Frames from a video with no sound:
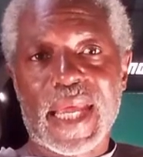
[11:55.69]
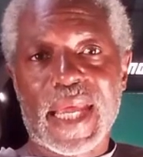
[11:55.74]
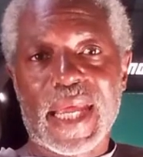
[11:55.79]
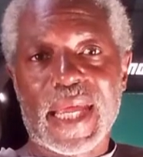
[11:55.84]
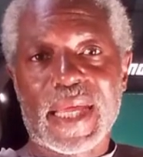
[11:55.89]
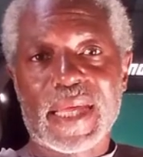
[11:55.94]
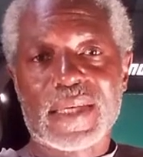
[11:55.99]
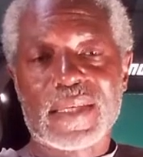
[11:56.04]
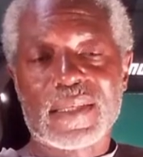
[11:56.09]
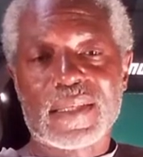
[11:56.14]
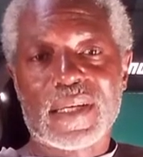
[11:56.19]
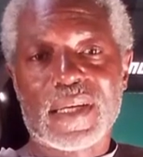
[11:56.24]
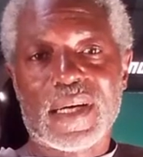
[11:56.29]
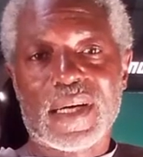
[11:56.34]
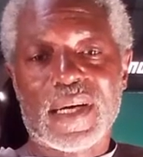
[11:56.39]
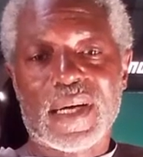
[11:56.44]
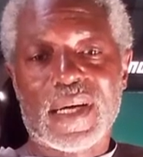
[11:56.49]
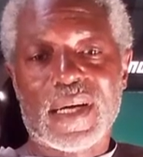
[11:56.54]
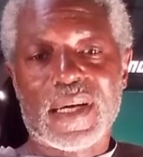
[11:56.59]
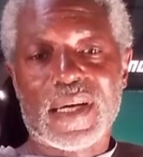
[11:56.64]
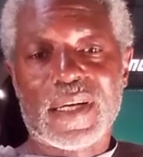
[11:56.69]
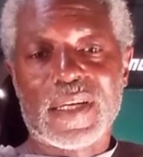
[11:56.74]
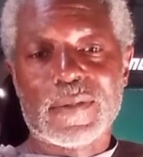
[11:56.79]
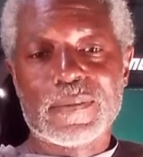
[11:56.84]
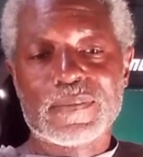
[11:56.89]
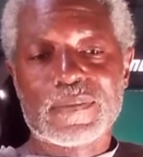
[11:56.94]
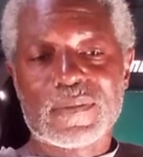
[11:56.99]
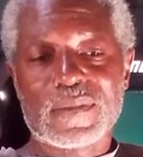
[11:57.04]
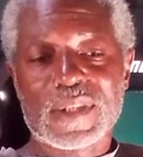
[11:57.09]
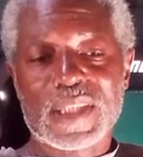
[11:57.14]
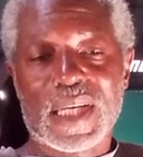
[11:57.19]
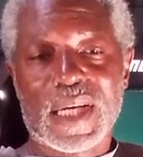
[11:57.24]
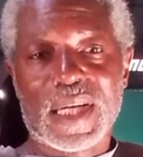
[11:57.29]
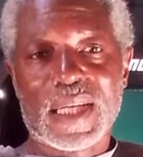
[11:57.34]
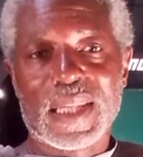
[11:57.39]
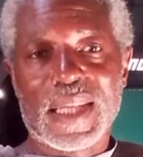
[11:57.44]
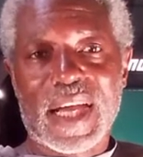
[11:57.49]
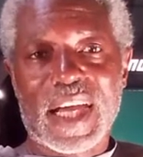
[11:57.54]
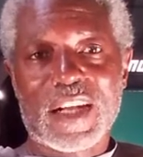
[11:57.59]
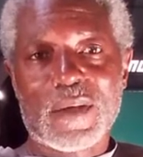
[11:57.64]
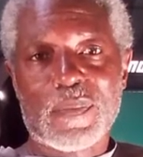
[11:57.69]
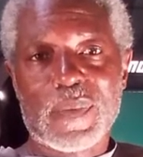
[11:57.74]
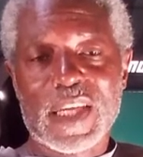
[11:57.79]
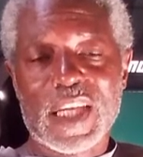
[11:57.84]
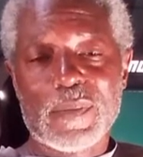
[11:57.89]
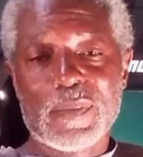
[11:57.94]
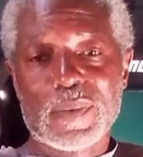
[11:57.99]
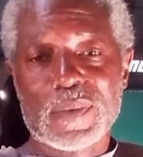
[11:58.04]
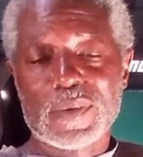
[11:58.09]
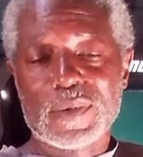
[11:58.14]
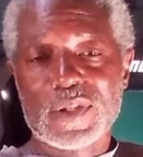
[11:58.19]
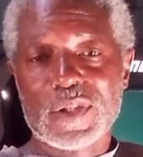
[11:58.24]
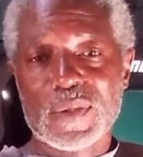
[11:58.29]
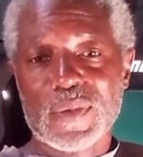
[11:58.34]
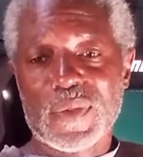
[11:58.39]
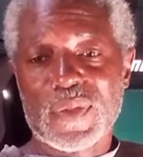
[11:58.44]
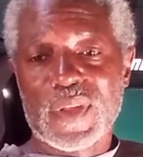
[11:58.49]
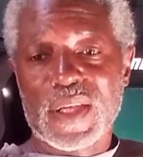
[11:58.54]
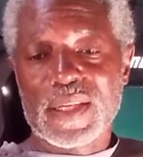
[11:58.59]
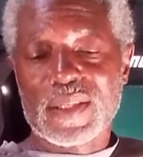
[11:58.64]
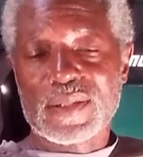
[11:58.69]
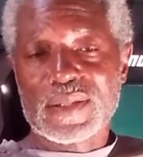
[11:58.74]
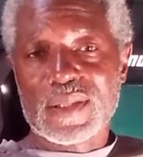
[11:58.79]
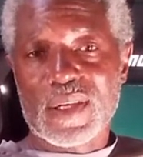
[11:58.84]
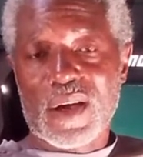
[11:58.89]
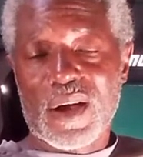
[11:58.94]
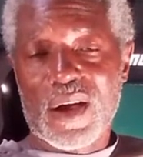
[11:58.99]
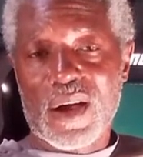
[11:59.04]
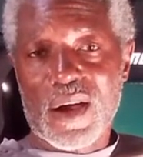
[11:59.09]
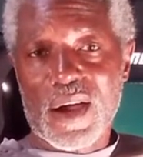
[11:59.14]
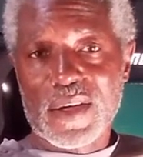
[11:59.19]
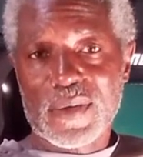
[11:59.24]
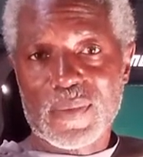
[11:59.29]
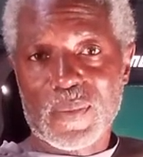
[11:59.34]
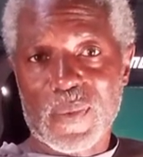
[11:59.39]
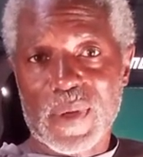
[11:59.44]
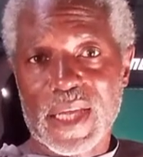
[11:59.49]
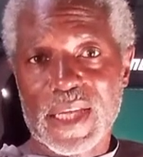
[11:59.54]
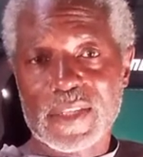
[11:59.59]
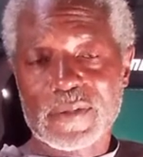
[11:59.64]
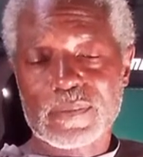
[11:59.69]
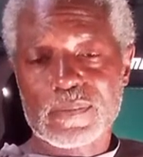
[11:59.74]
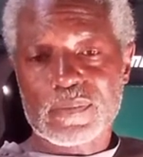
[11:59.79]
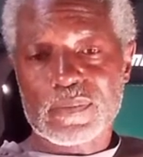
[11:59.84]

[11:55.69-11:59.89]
And a lot of people do things the hard way.